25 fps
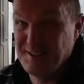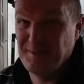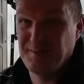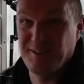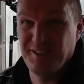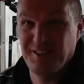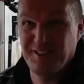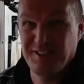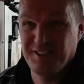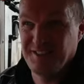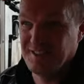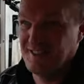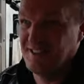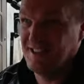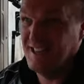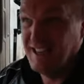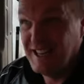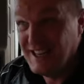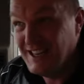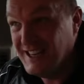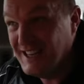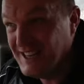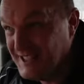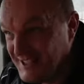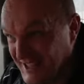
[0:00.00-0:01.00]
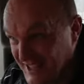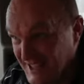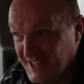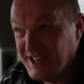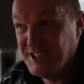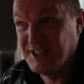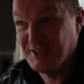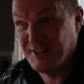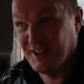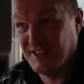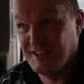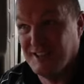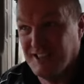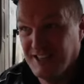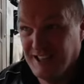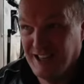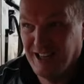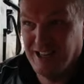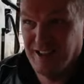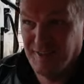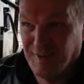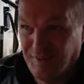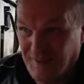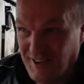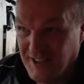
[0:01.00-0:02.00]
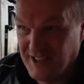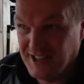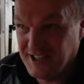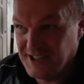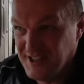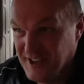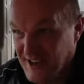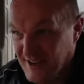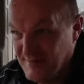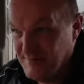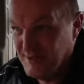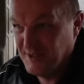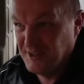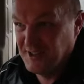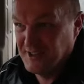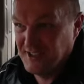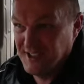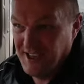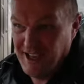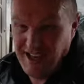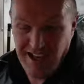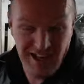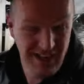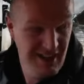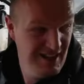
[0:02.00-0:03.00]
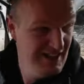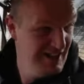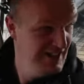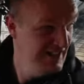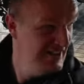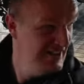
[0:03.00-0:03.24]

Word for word: it's one of those, it's an interesting little feature, I must say.